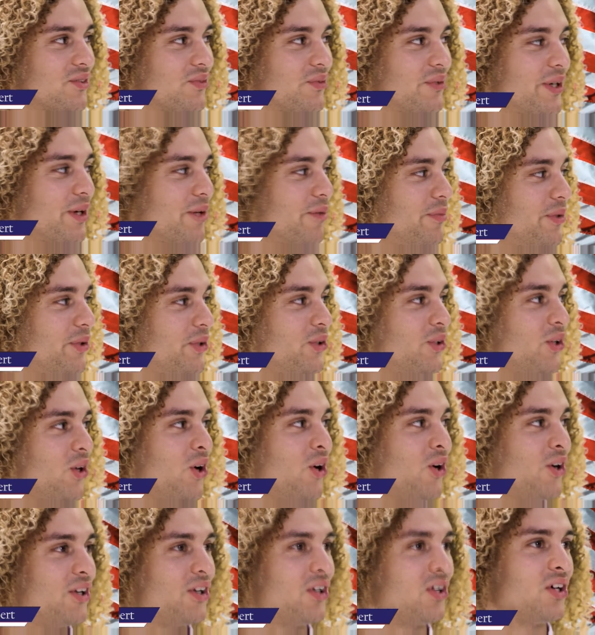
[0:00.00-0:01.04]
We are built
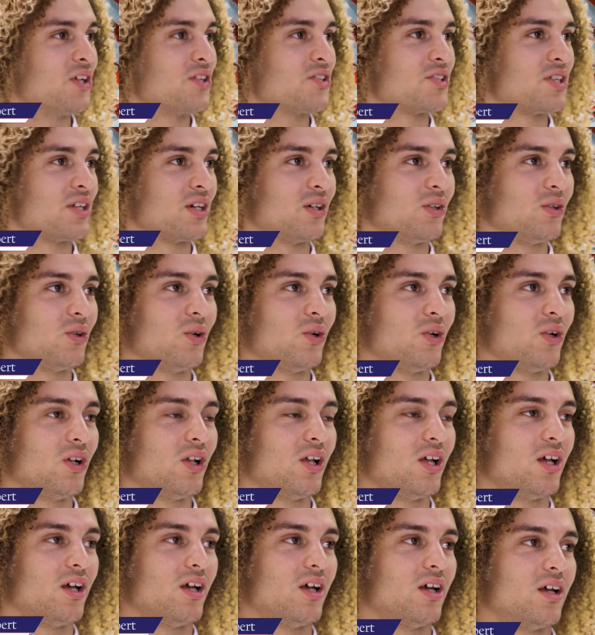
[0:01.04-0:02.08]
on a single
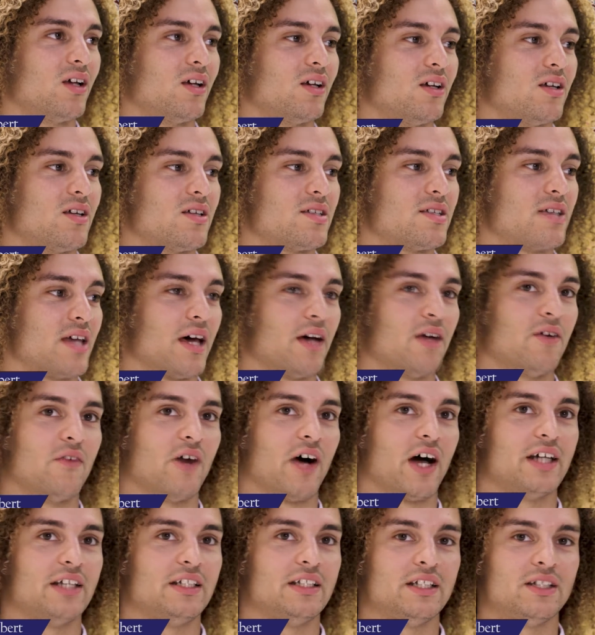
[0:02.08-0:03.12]
set of
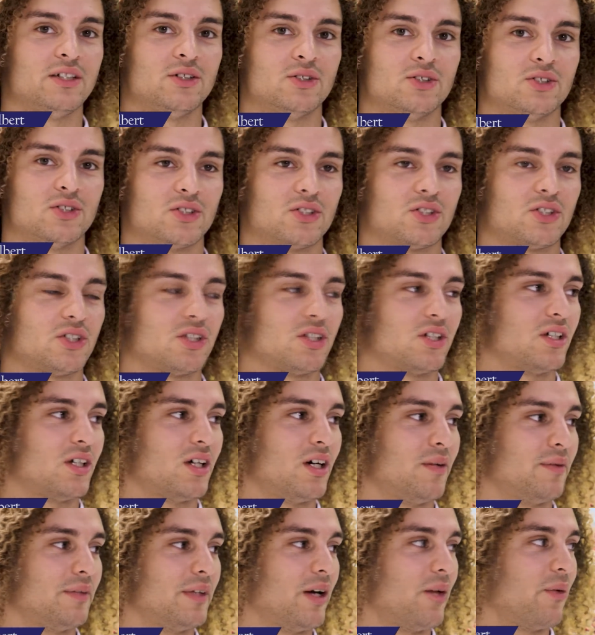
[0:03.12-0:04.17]
ideals
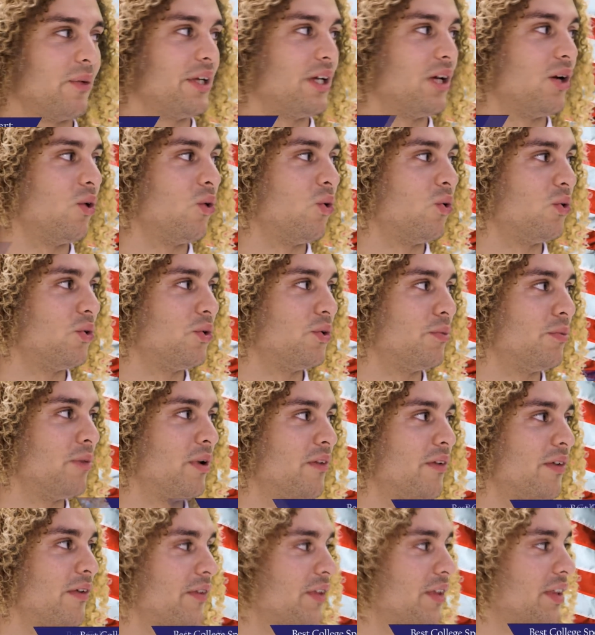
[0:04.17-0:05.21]
um, that we hold above
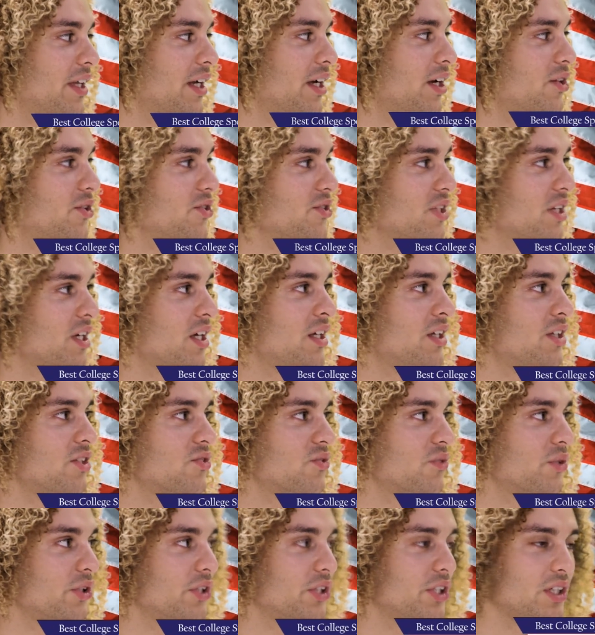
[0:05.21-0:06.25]
everything else, and it's
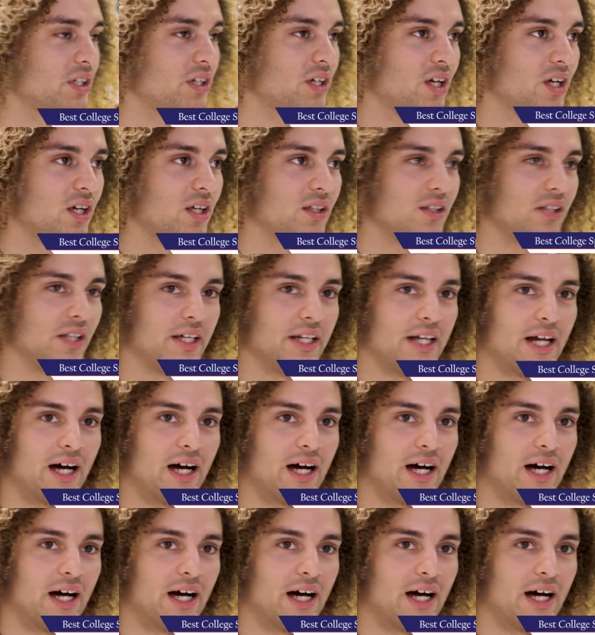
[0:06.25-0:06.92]
really laid